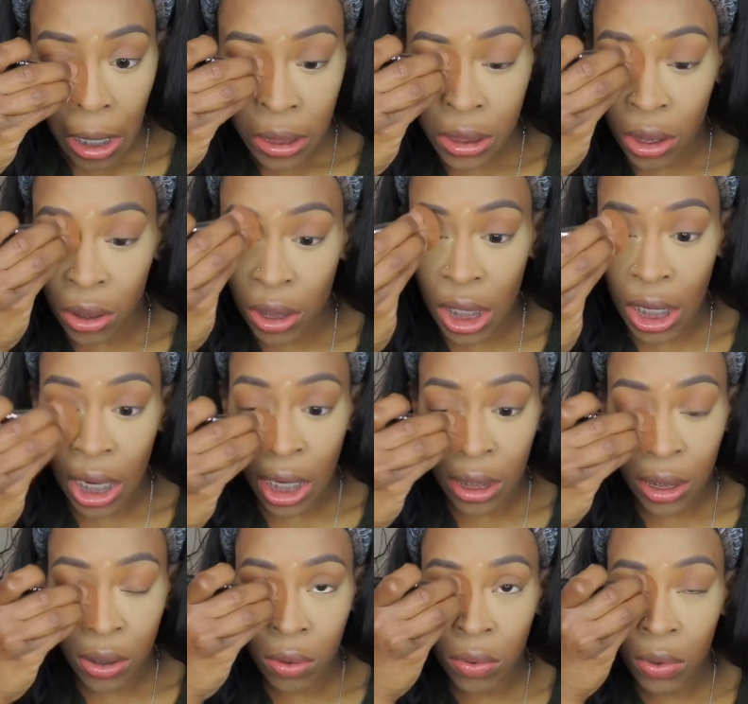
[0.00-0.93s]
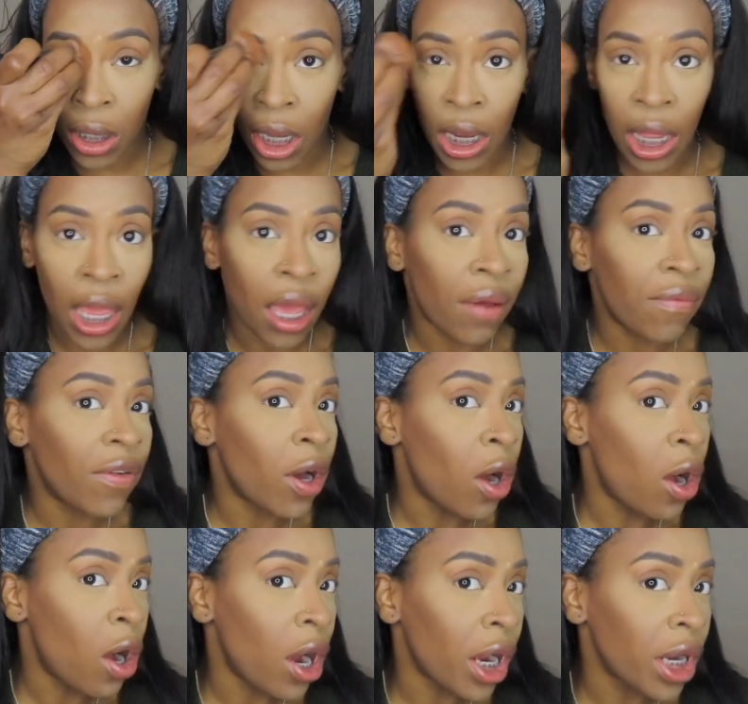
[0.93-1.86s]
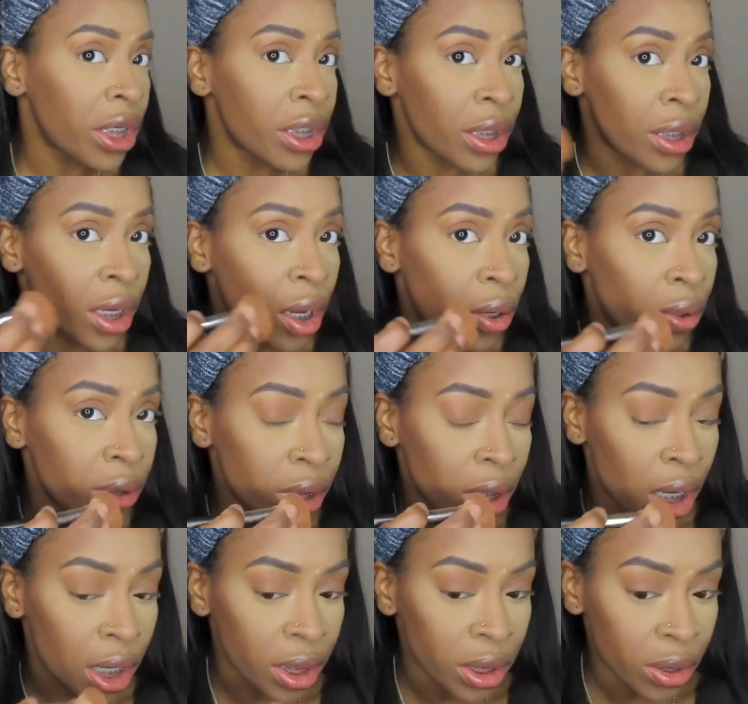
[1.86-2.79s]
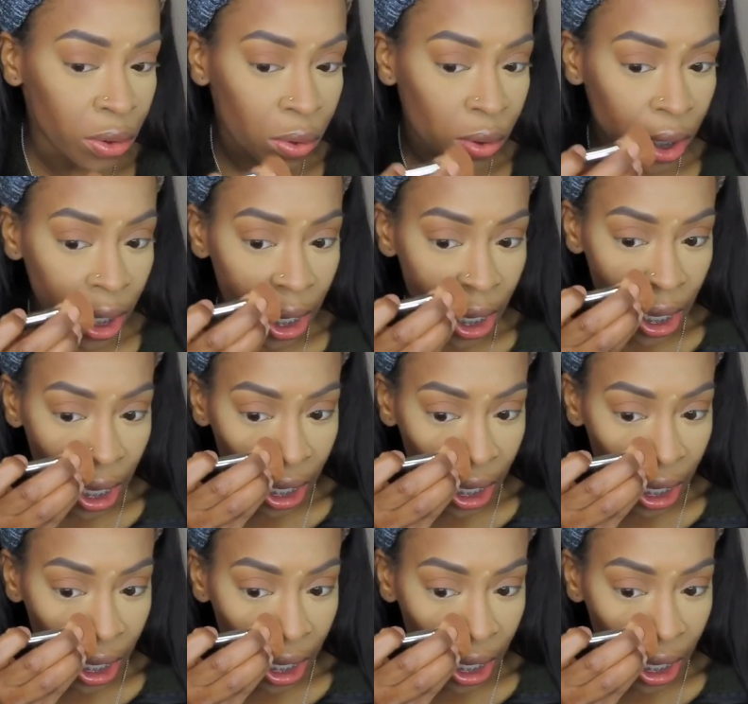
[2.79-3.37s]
so that I do not have a harsh nose contour.